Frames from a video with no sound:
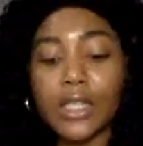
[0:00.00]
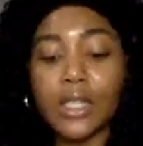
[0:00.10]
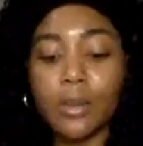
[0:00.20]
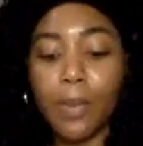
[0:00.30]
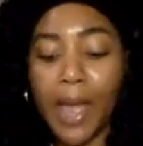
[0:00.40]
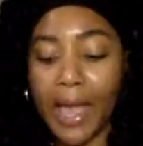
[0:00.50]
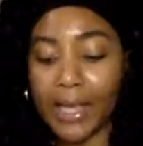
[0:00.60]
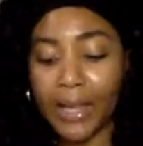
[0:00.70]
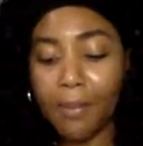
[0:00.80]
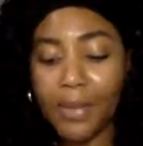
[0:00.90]
to the bag.
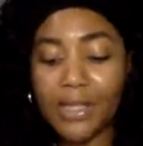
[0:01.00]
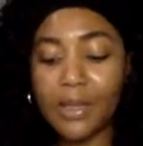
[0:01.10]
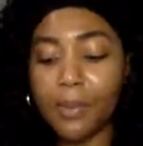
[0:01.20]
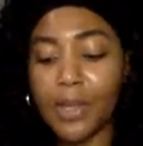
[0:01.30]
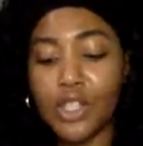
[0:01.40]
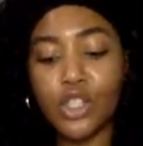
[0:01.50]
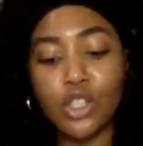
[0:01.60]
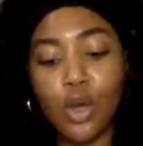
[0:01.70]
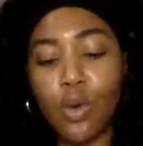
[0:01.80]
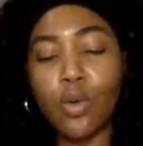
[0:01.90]
It must have been
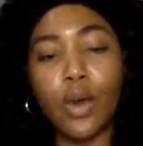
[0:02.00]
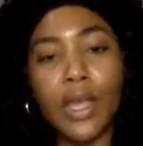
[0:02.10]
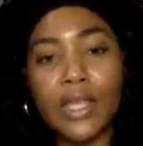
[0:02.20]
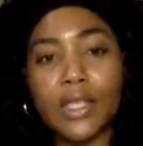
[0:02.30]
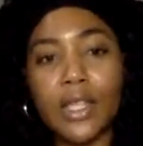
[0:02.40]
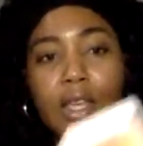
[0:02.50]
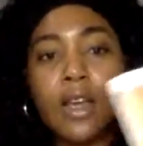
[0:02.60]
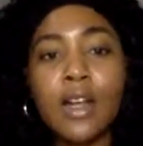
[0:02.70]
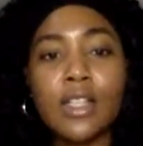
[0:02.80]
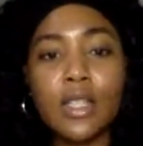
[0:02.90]
so crazy
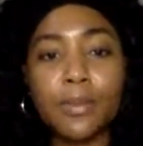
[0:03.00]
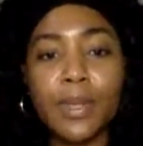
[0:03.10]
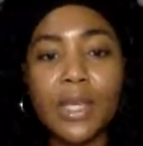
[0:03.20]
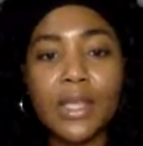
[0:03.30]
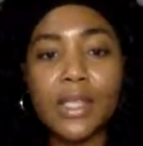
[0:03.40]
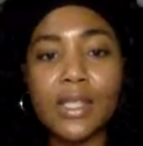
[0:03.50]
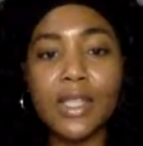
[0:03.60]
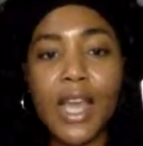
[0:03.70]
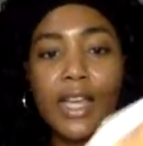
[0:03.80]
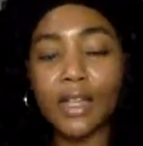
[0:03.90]
to be in this
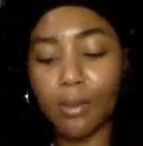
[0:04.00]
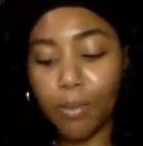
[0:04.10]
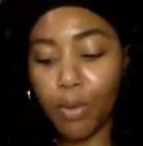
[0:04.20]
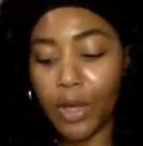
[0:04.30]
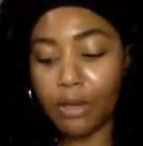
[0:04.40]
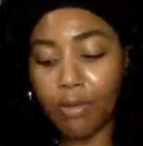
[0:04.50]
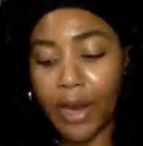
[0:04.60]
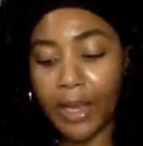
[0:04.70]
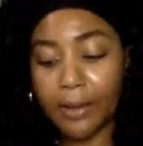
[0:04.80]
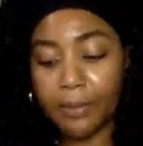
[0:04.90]
stagnant point,
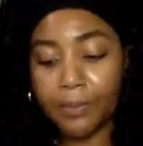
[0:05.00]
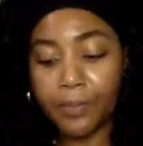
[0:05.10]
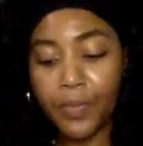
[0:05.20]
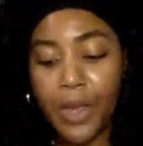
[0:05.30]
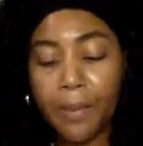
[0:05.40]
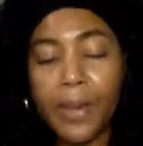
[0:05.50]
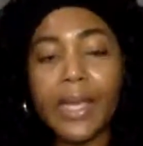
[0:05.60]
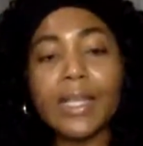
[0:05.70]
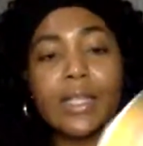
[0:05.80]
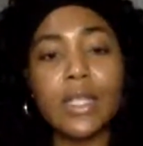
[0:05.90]
right?
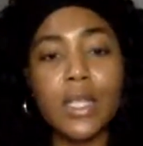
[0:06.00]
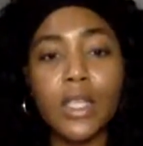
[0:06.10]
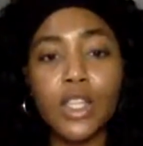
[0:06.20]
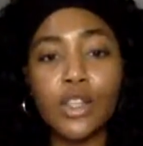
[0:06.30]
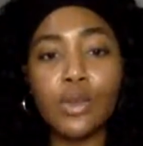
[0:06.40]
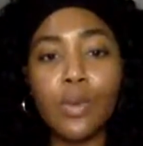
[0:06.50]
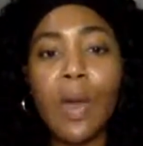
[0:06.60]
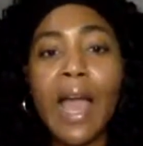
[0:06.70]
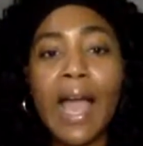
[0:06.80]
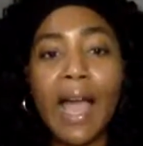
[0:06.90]
But it took
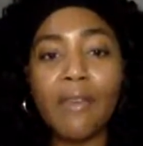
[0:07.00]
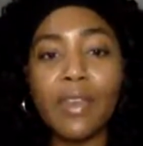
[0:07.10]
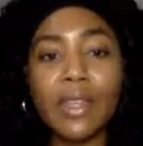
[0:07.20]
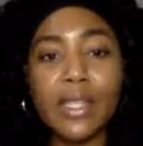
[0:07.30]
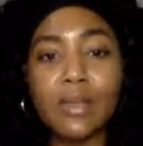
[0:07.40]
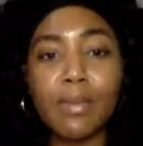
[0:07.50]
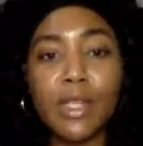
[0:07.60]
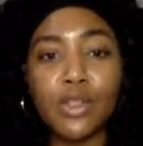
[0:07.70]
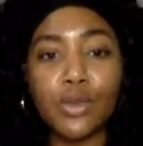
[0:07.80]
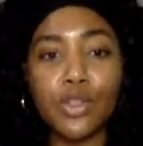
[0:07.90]
you having this
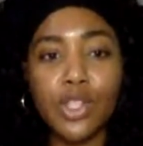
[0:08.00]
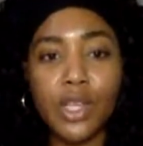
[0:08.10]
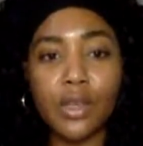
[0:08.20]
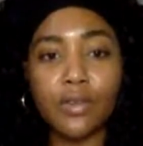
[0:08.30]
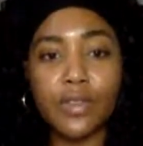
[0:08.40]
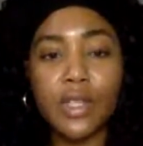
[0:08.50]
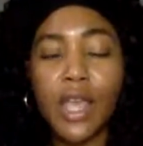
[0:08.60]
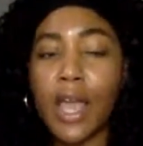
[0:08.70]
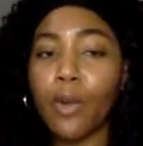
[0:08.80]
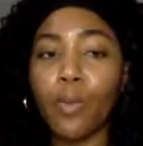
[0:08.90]
mental shift.
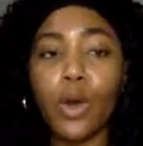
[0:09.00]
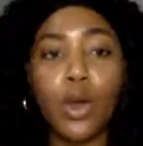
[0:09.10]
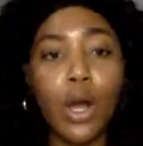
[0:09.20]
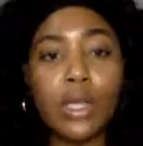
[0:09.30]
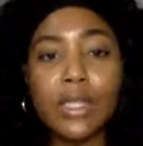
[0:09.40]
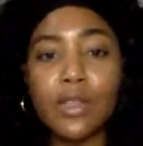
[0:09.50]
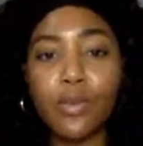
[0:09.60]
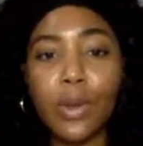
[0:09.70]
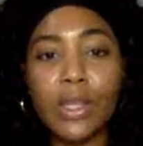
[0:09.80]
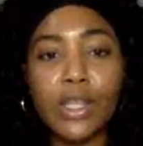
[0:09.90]
And regardless of
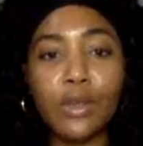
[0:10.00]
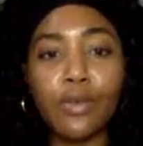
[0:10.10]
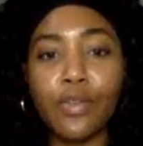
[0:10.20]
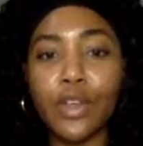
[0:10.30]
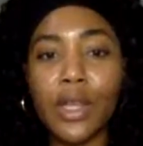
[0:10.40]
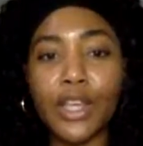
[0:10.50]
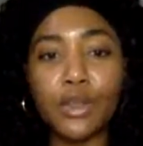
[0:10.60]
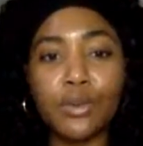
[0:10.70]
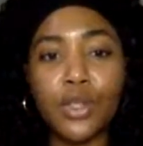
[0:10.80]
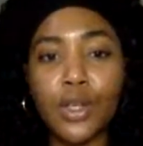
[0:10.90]
whether you feel like
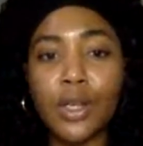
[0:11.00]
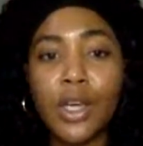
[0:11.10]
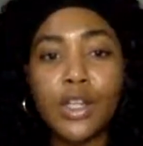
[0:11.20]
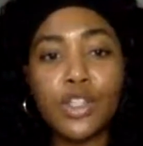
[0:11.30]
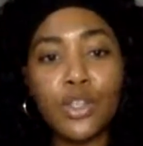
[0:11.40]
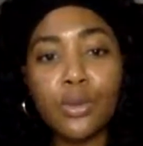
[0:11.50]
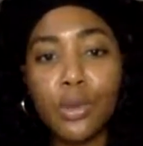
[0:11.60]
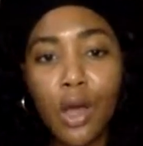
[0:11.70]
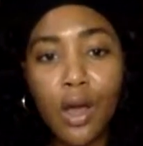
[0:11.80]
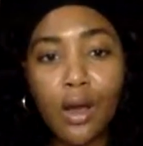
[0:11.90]
you took too
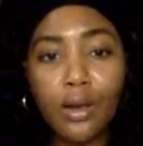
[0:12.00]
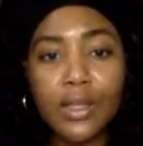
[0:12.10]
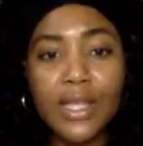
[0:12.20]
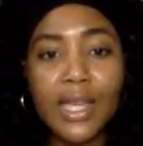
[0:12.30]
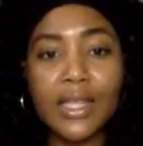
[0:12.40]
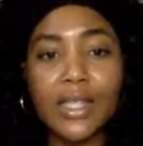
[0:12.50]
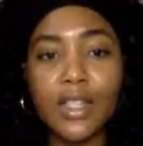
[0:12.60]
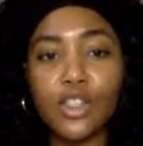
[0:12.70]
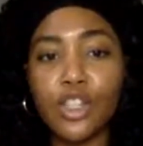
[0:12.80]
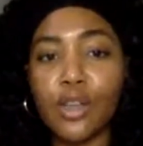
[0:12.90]
long to get to the
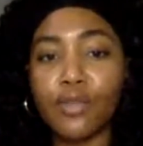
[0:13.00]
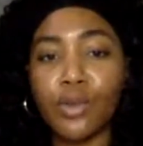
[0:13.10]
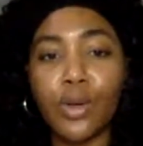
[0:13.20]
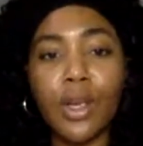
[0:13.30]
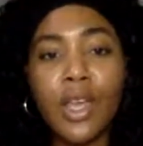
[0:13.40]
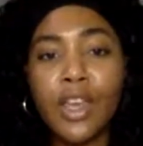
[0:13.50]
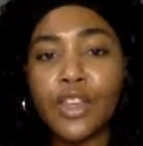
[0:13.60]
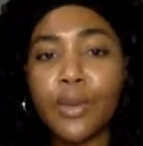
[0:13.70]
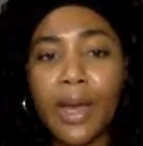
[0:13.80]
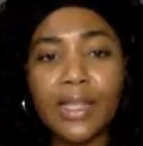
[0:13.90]
shift, or
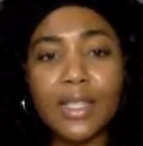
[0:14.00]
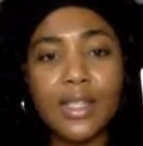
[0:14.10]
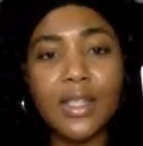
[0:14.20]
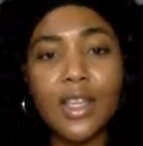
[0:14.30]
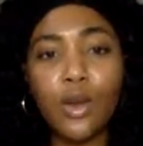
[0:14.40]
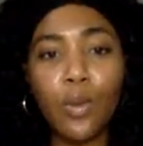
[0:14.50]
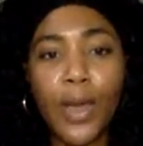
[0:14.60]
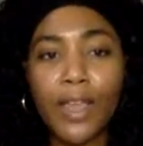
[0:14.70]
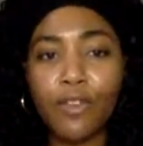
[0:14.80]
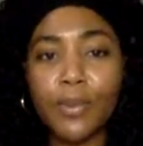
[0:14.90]
you had to sneak away from